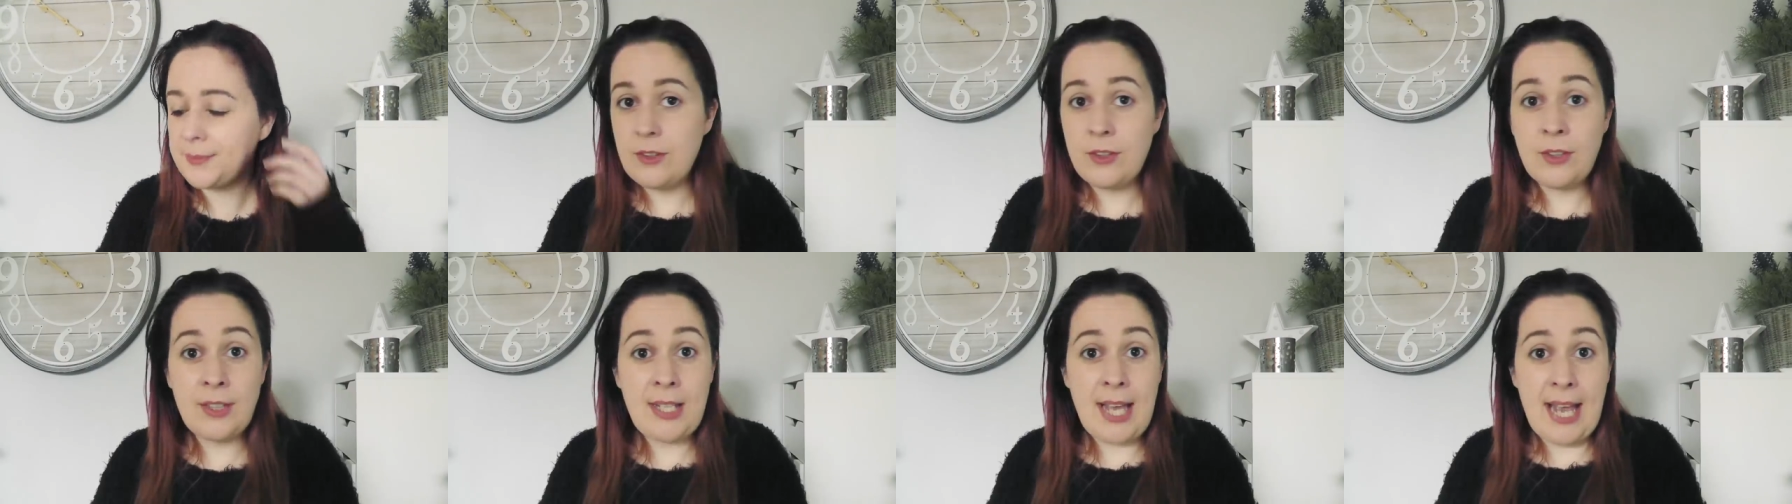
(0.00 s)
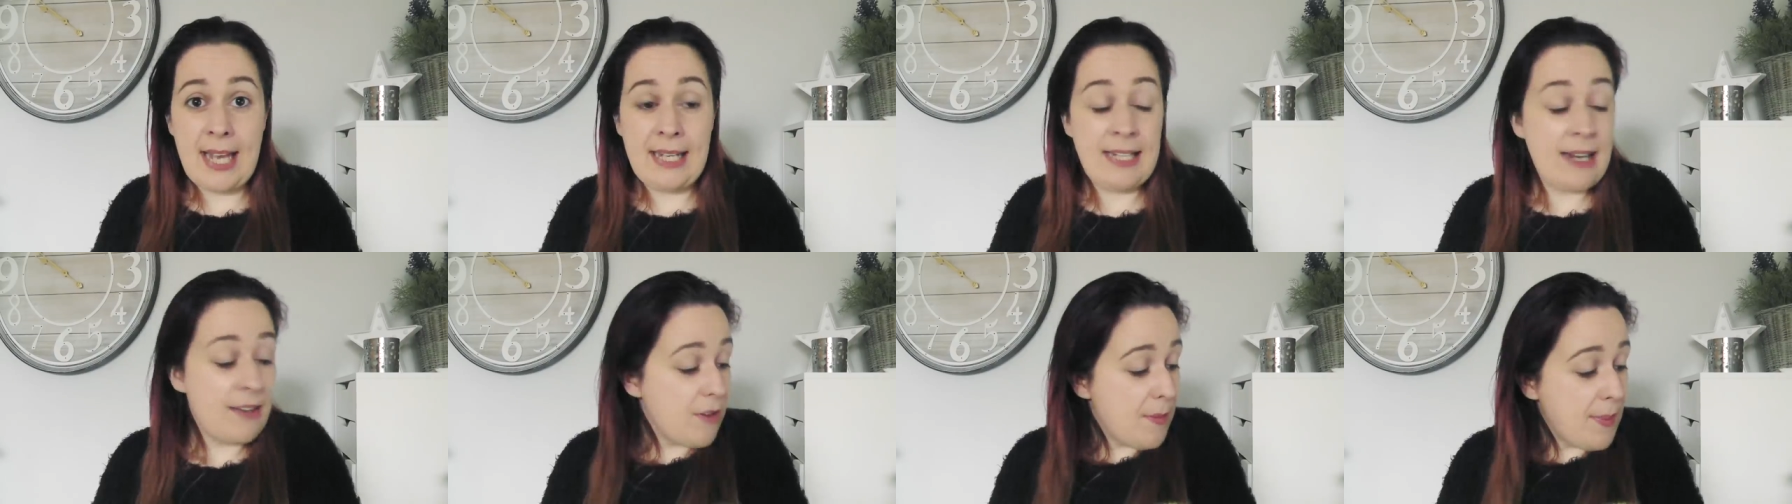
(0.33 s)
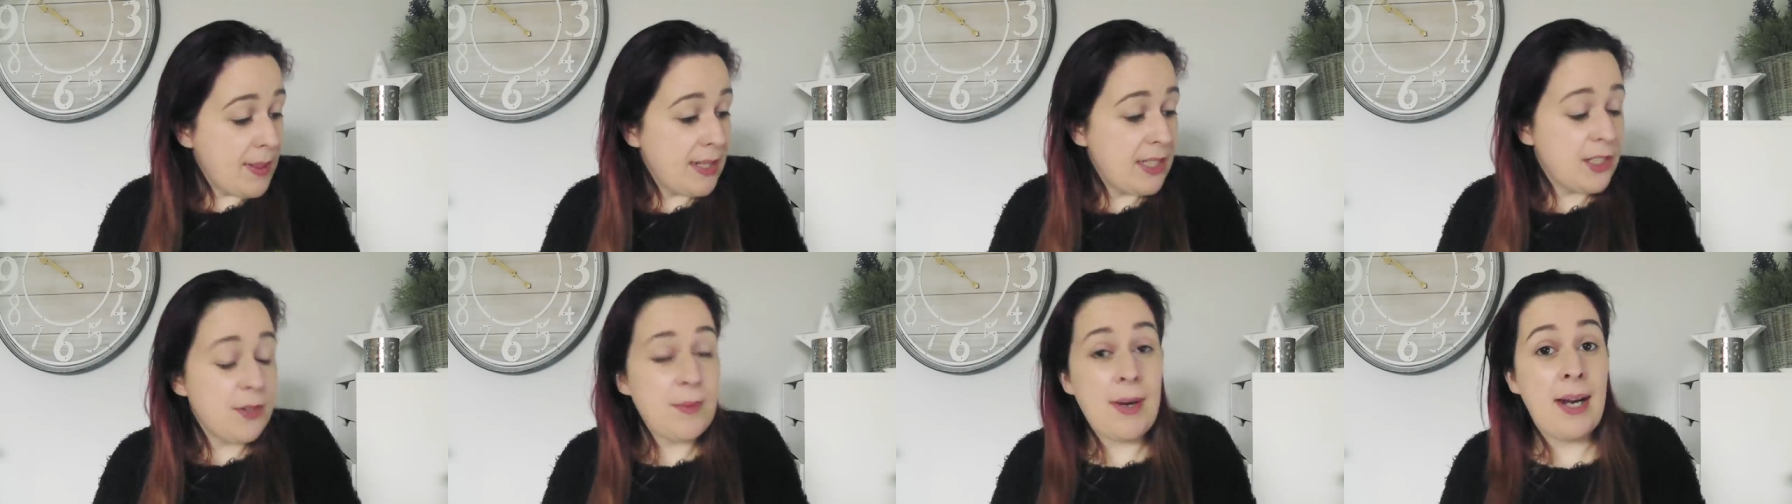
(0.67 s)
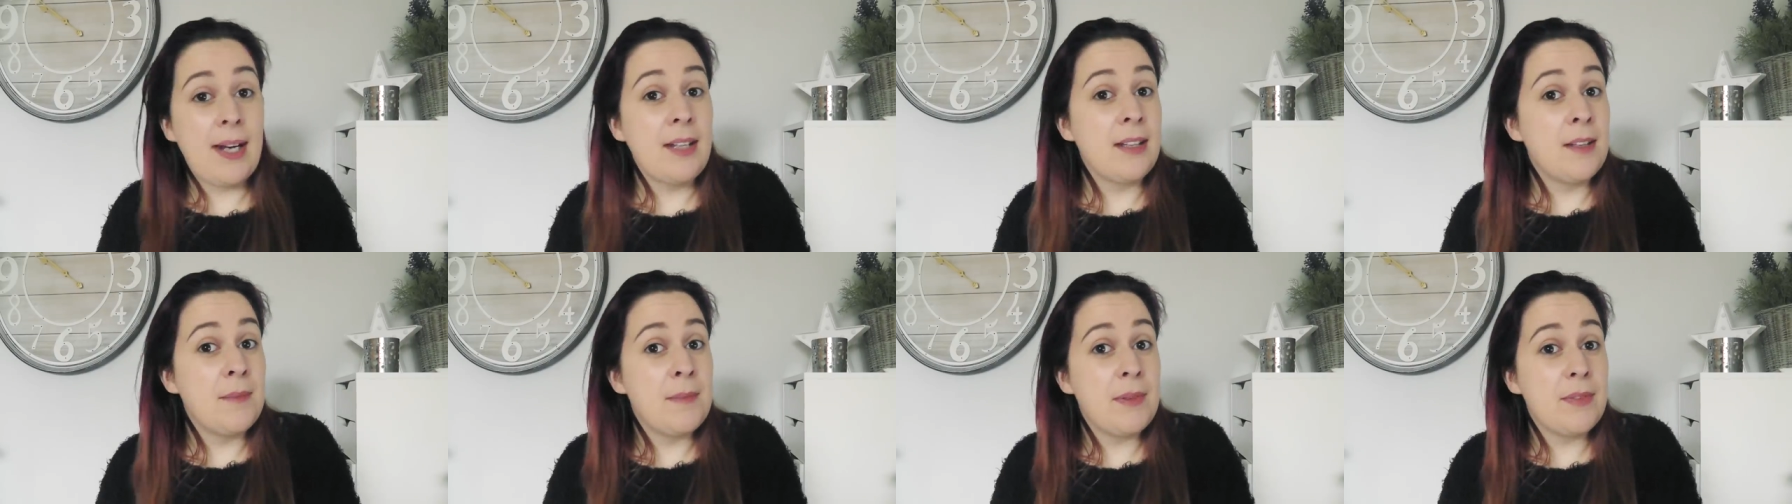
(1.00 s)
So yeah, never been to
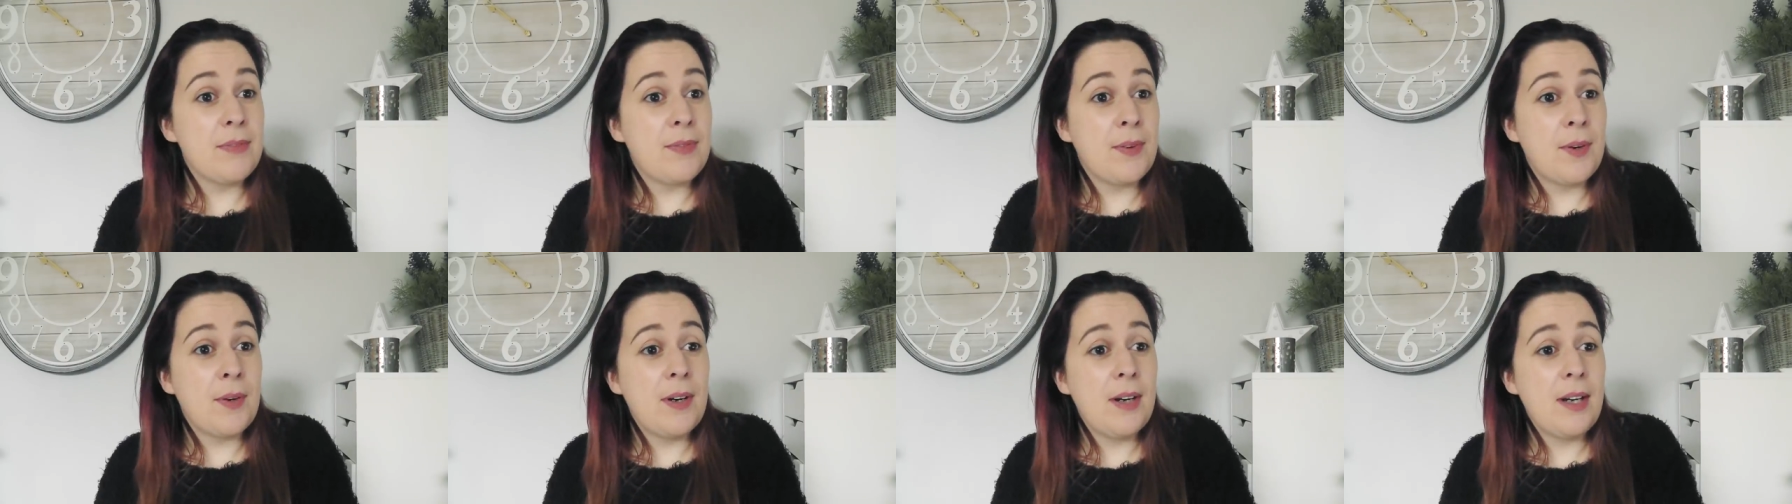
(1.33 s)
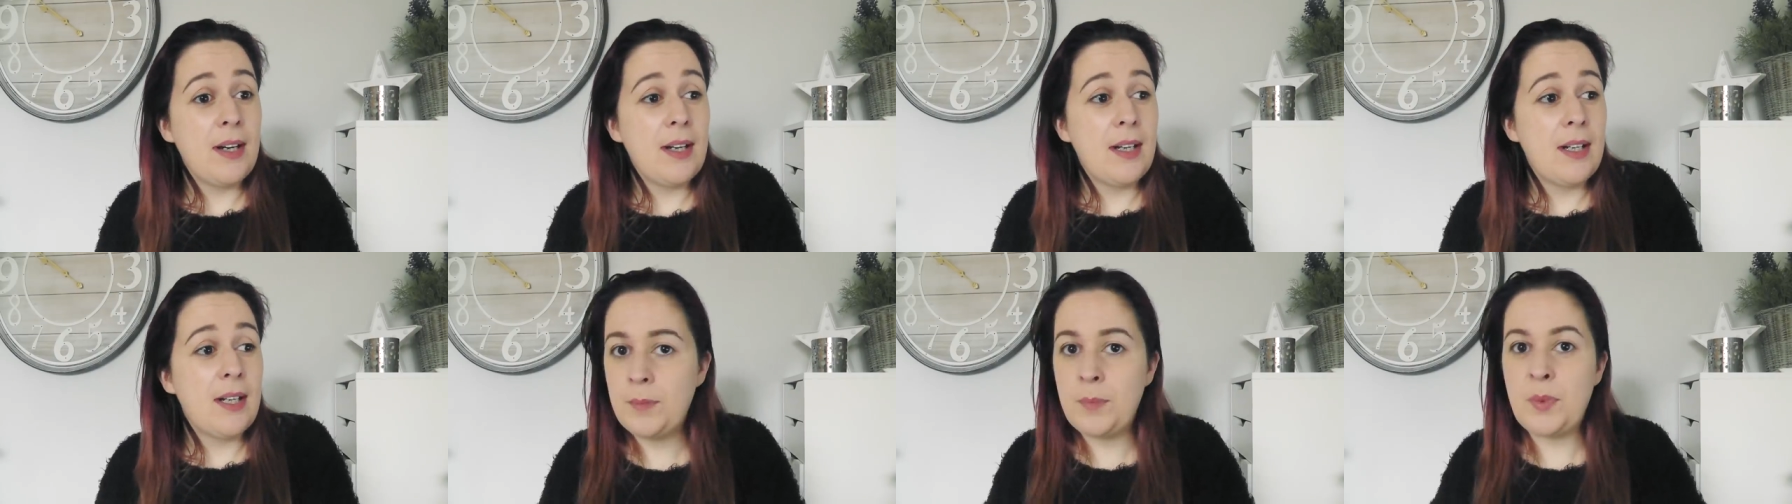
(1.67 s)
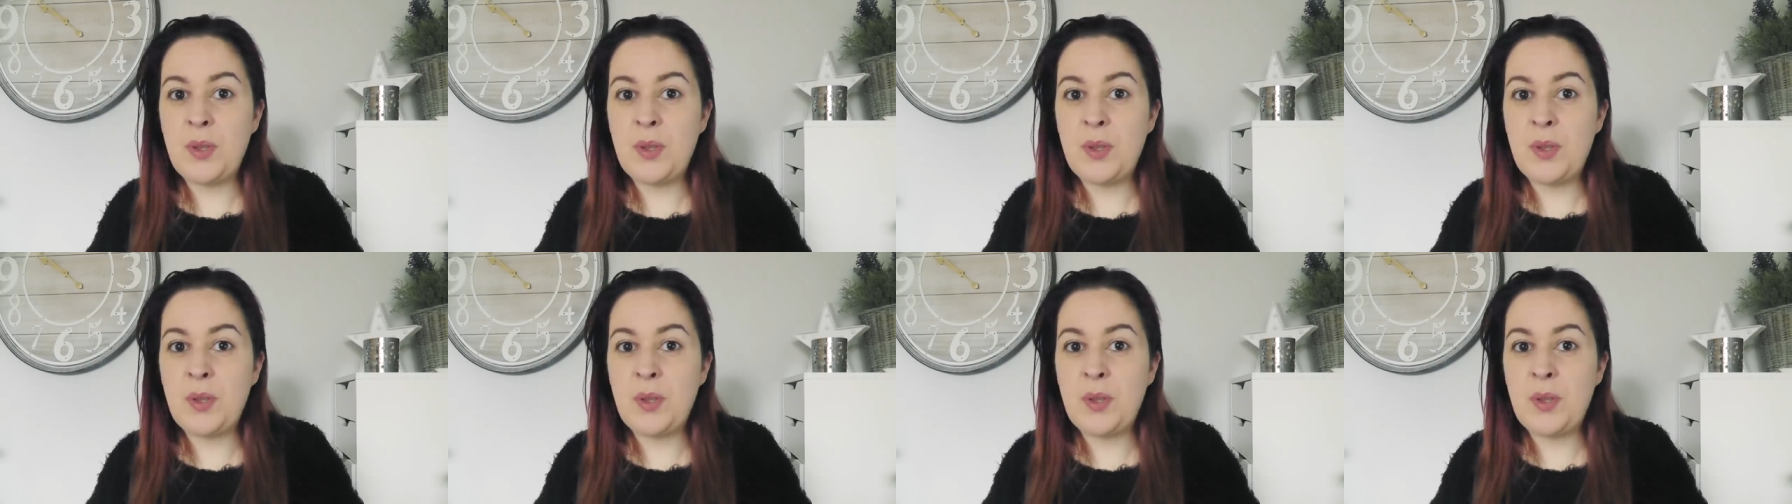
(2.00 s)
Ireland before,